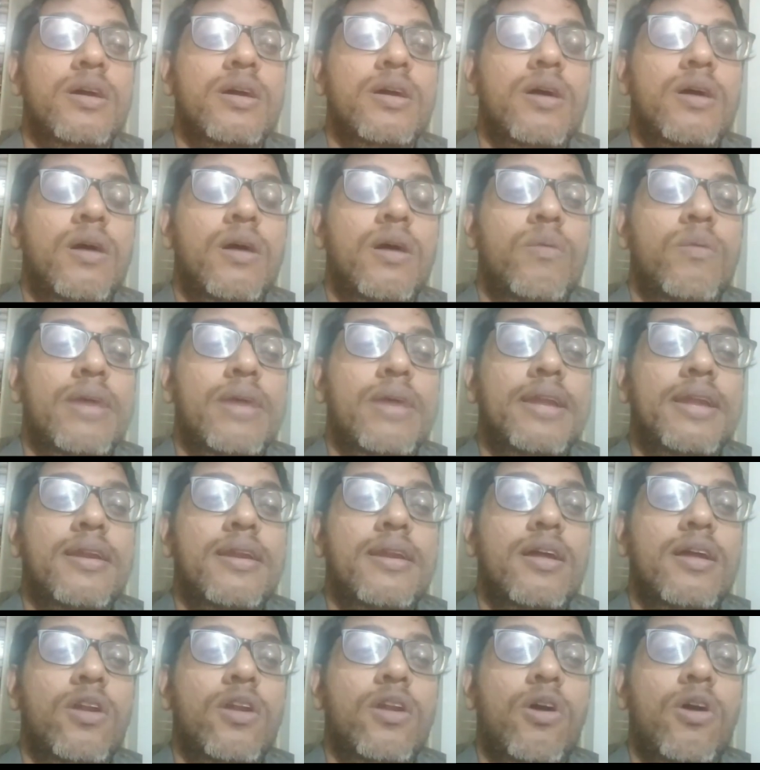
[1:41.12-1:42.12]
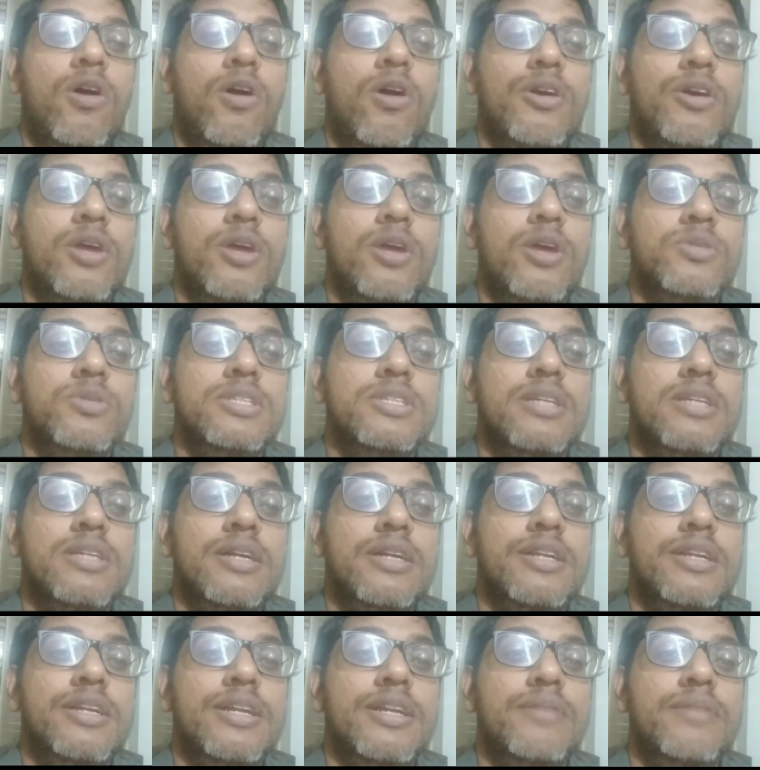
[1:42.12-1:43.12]
when lockdown
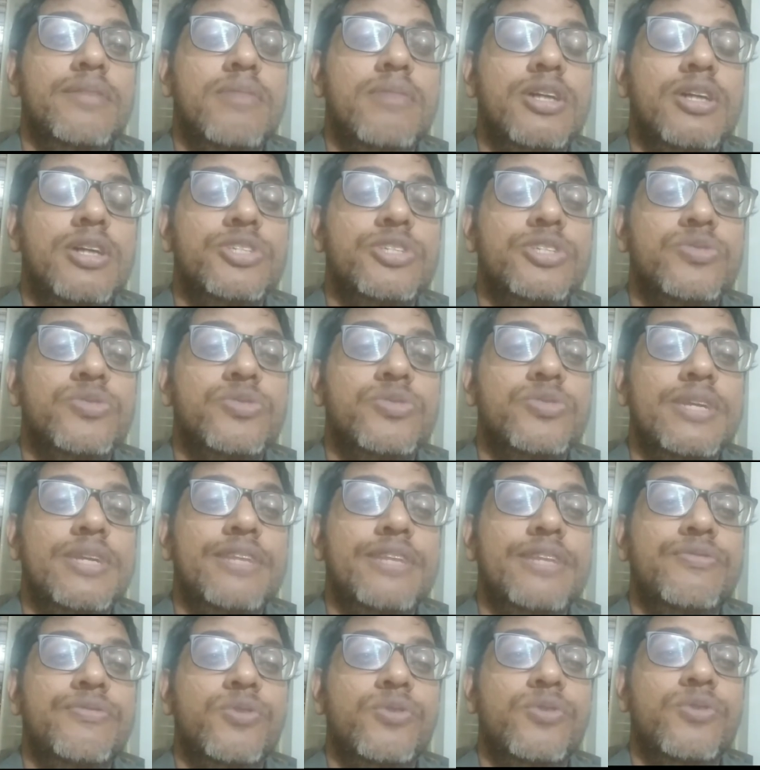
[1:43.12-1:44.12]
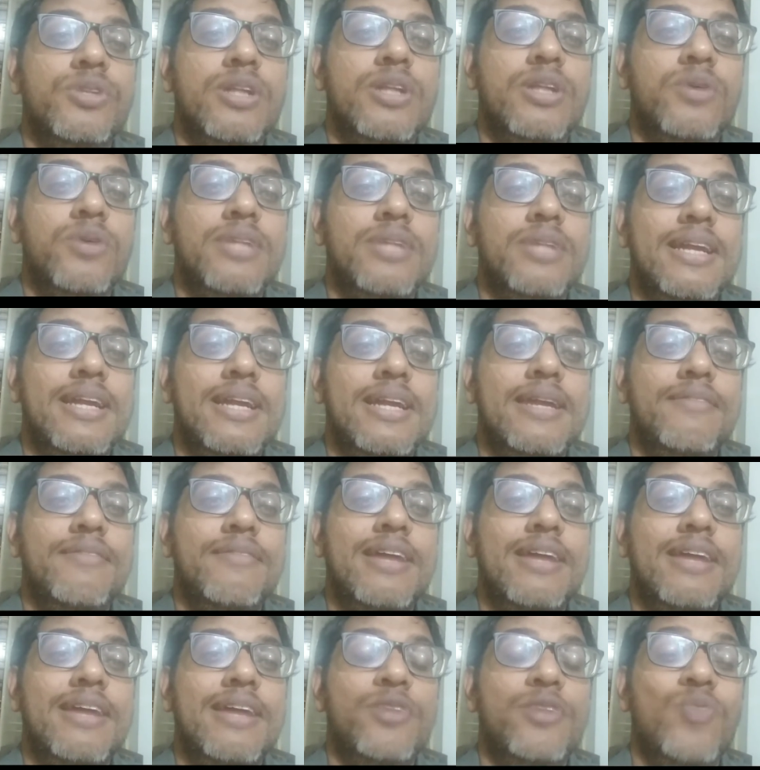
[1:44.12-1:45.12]
started in March 24th, around that time,
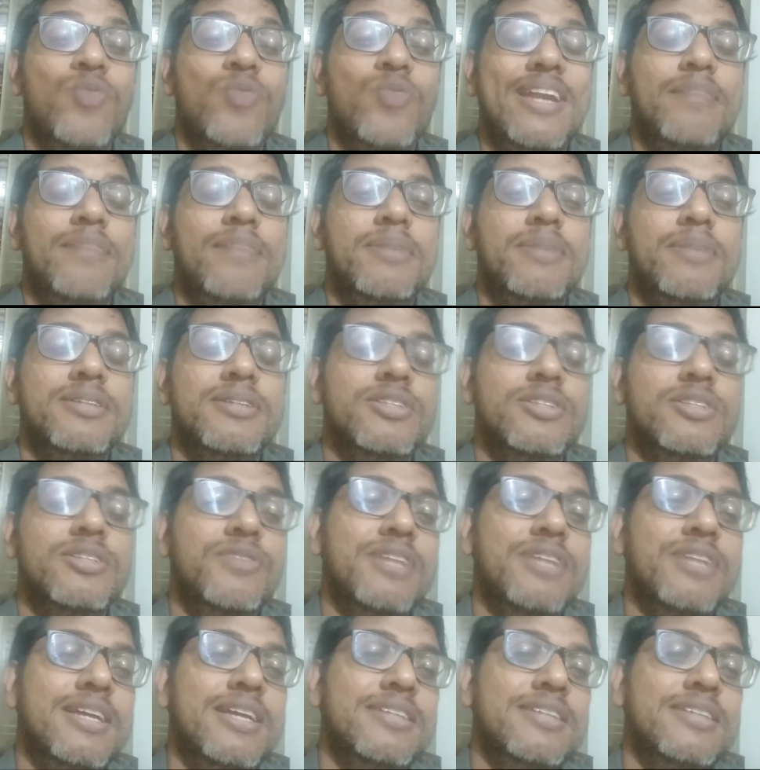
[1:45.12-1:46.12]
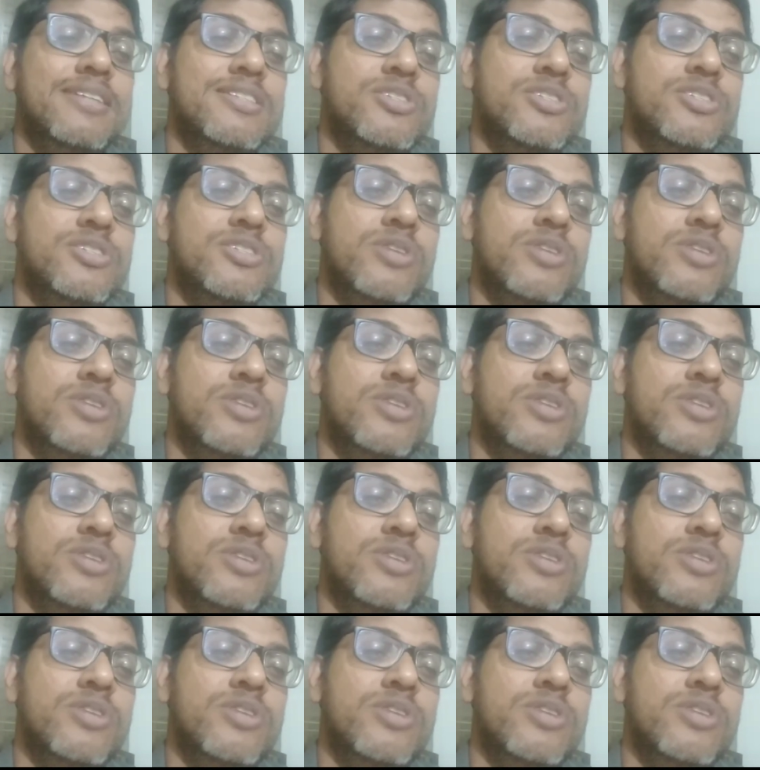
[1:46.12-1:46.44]
we had 20% of the cases.